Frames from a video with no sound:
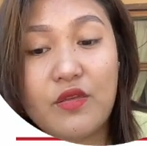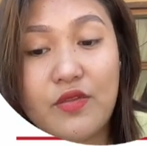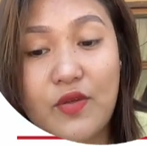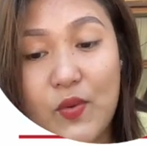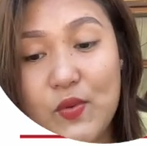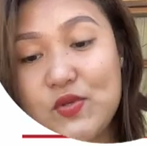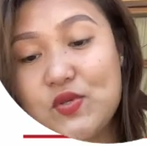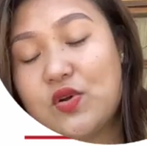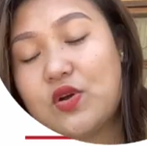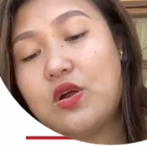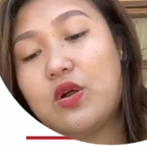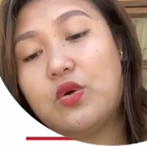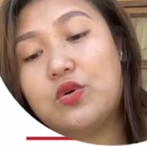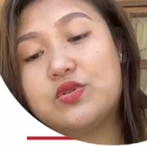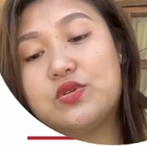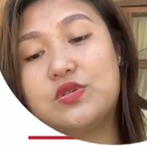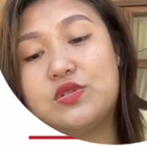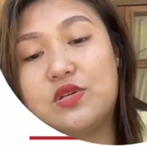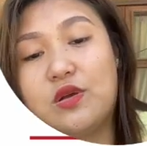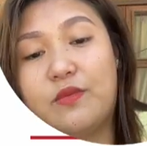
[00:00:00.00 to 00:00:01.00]
Those are
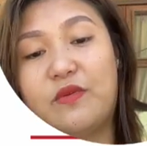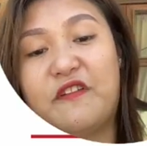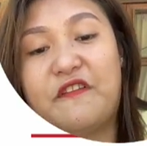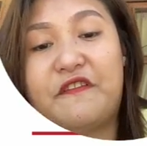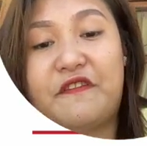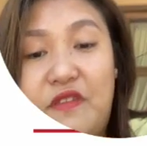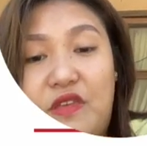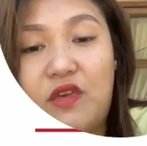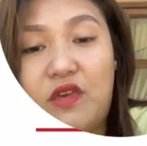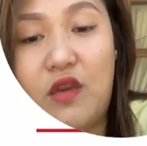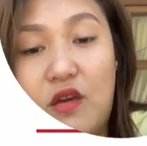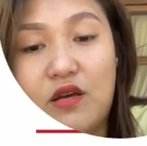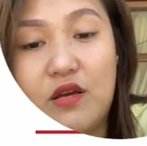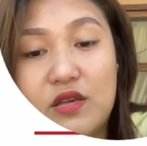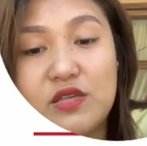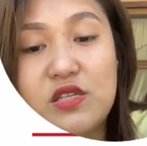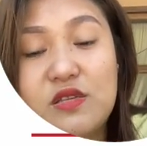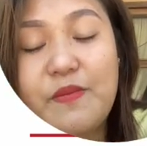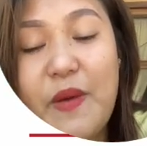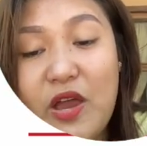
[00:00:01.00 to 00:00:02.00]
also some of the
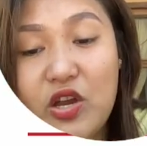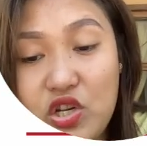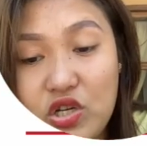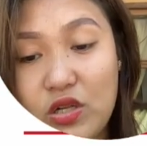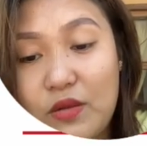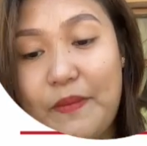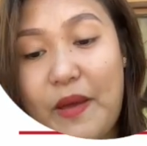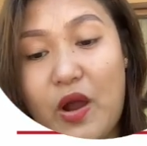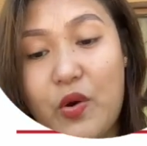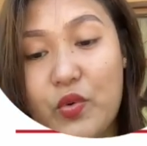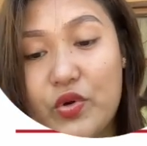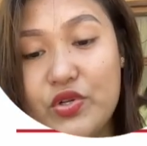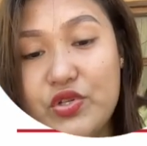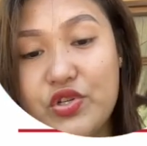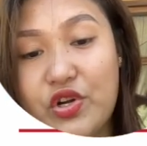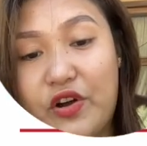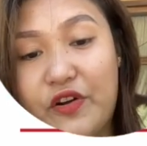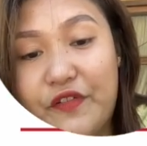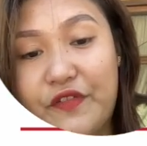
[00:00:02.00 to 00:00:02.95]
special powers